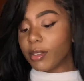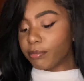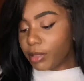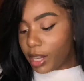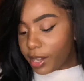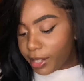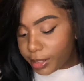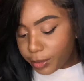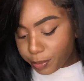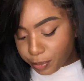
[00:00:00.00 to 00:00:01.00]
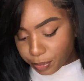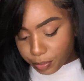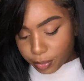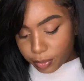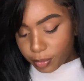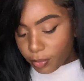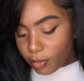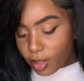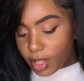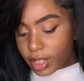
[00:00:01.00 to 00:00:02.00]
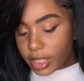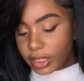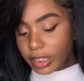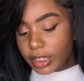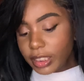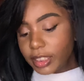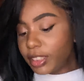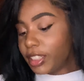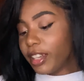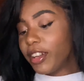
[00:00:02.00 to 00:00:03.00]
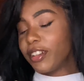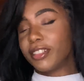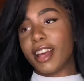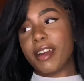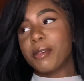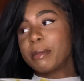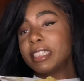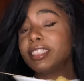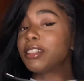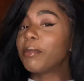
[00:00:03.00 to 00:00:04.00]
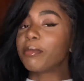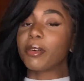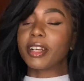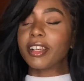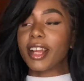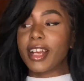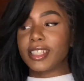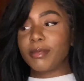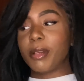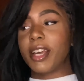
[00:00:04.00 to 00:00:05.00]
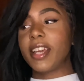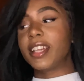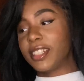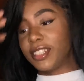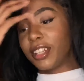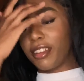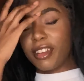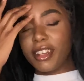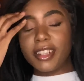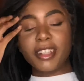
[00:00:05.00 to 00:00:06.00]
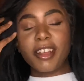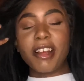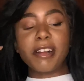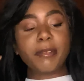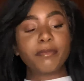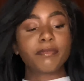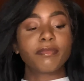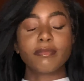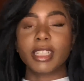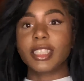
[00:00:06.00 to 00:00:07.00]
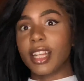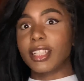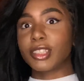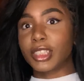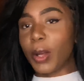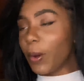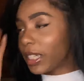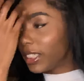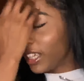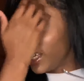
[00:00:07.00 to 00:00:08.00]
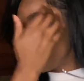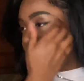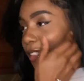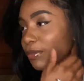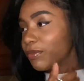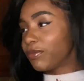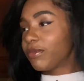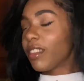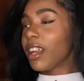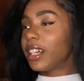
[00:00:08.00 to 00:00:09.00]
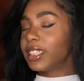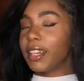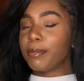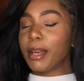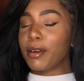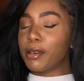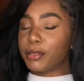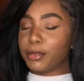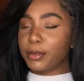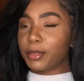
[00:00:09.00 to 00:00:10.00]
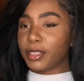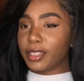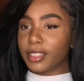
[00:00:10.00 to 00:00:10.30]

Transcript: But this is, I don't mean to sound boring, you guys, but it is good. But it's not so exciting because I have my own